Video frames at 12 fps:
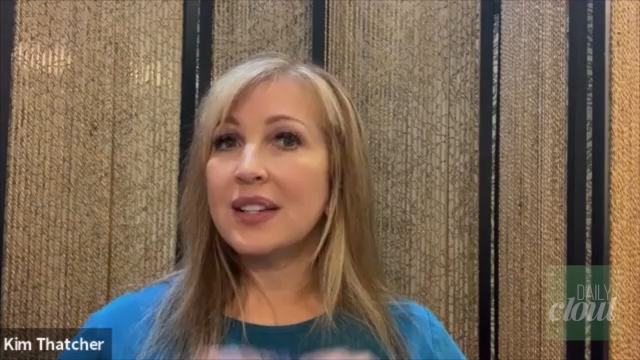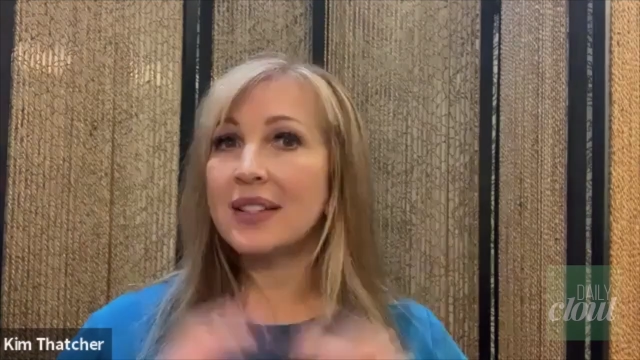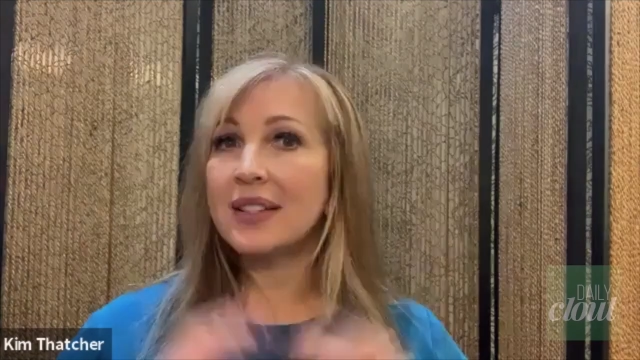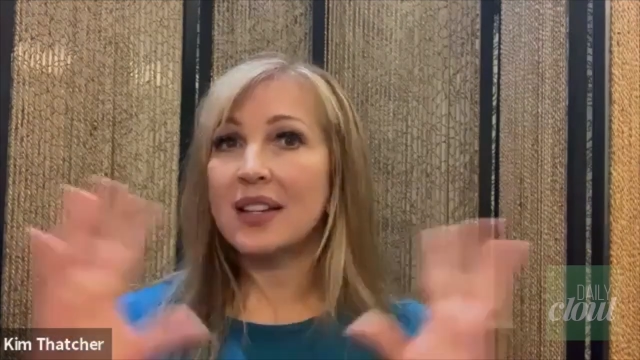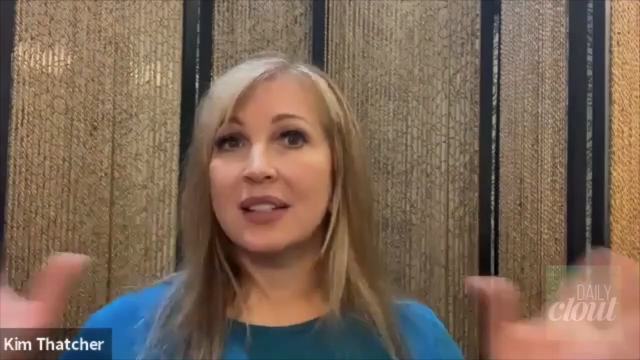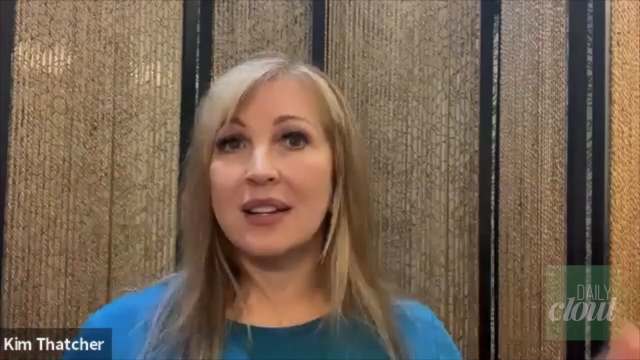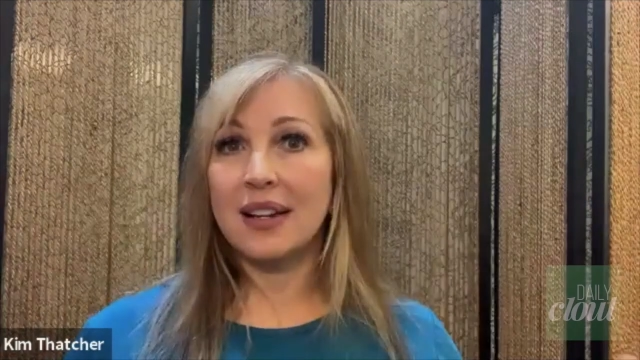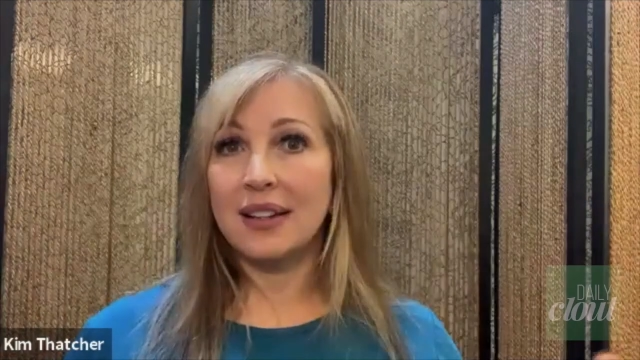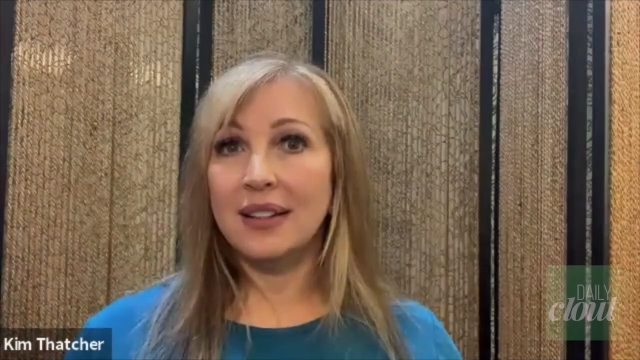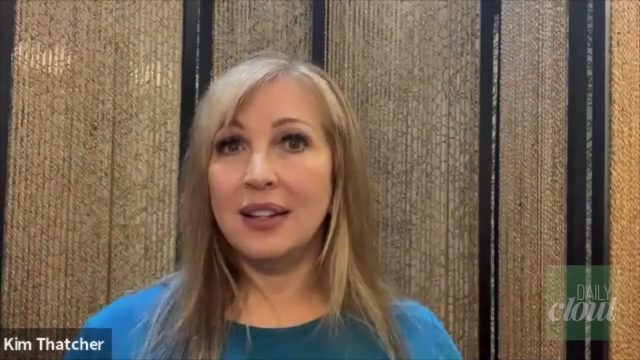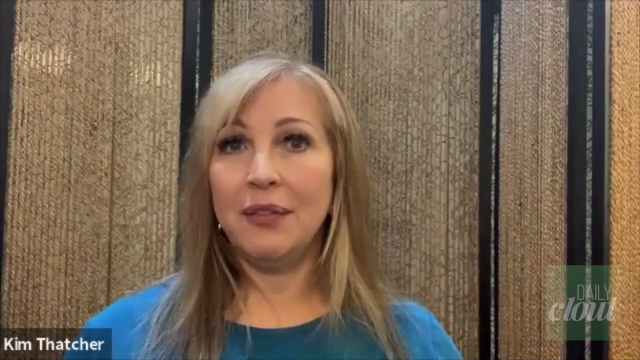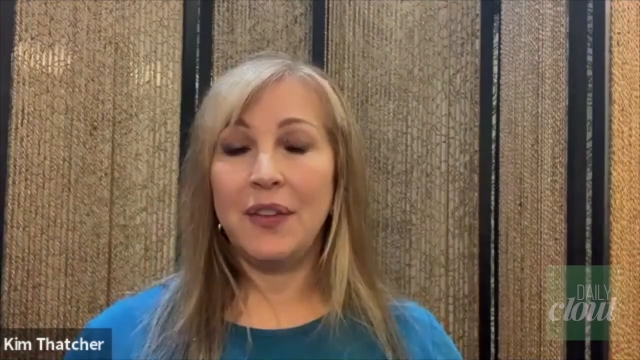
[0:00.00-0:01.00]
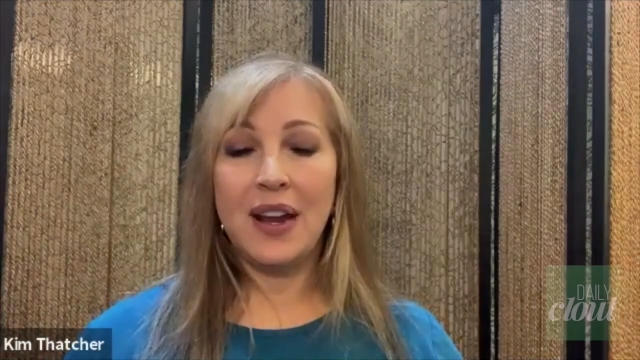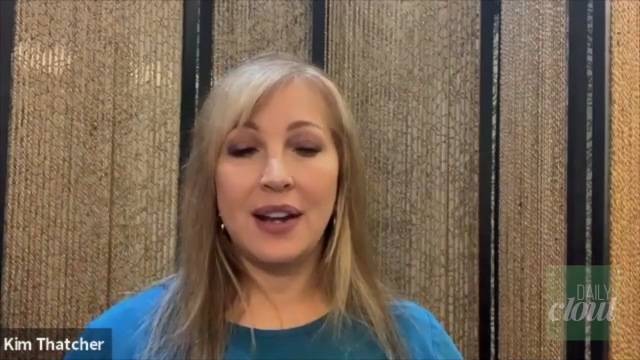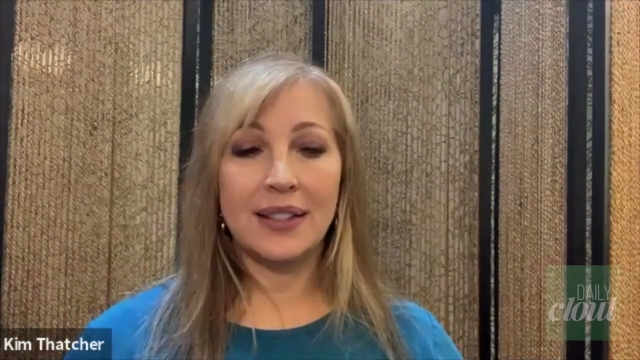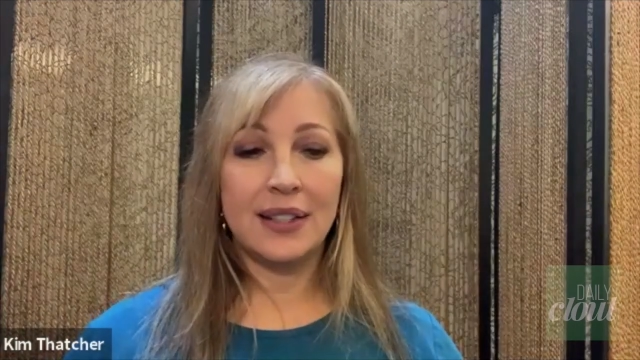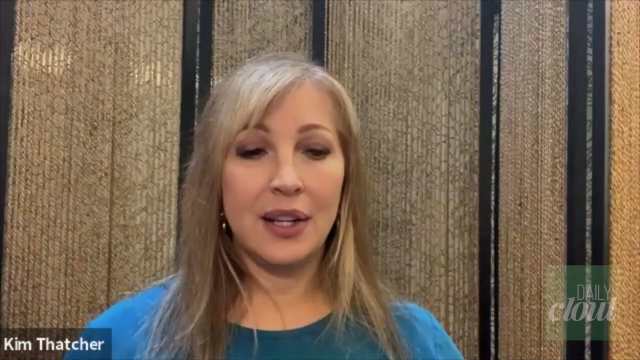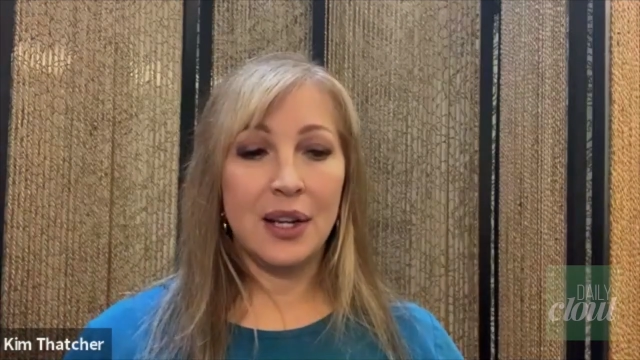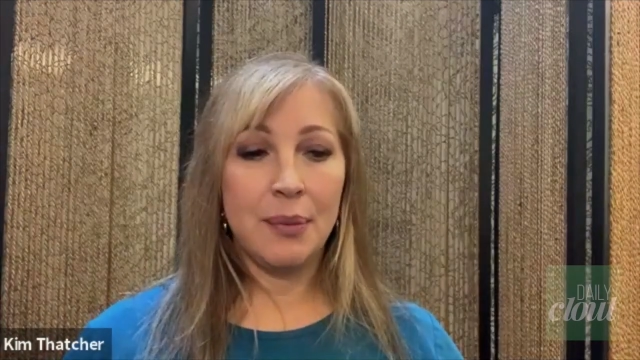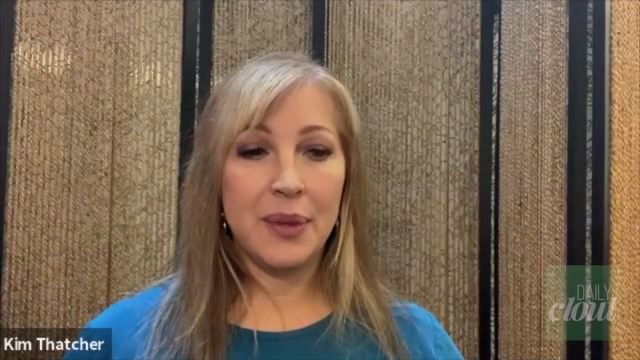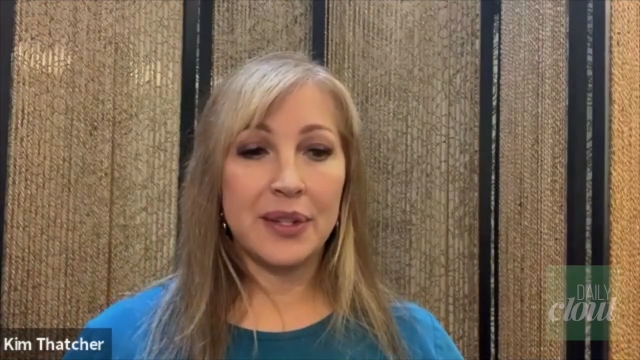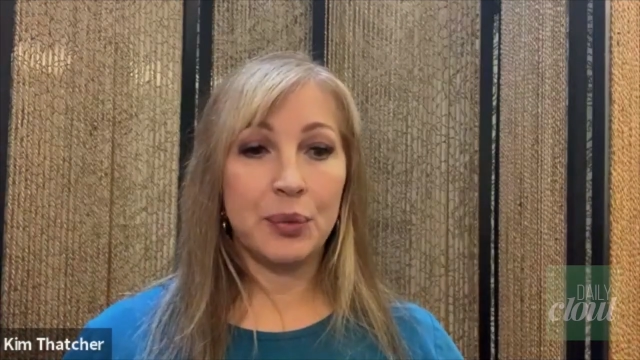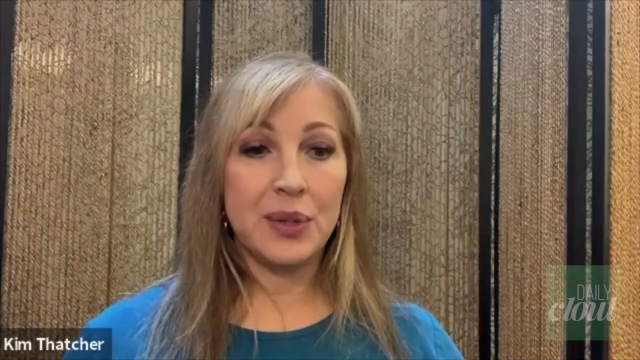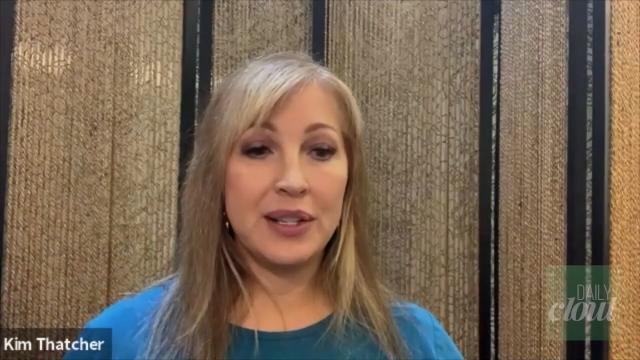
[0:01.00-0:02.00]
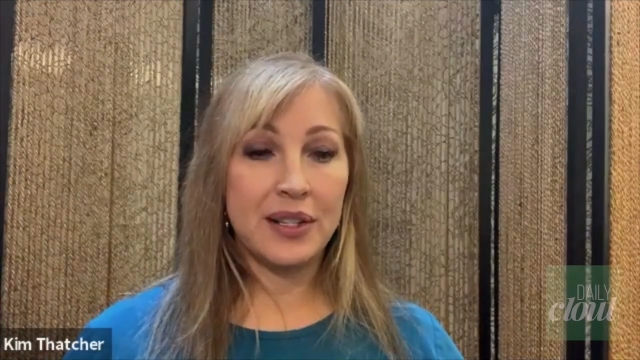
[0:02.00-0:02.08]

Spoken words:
is online. In fact, this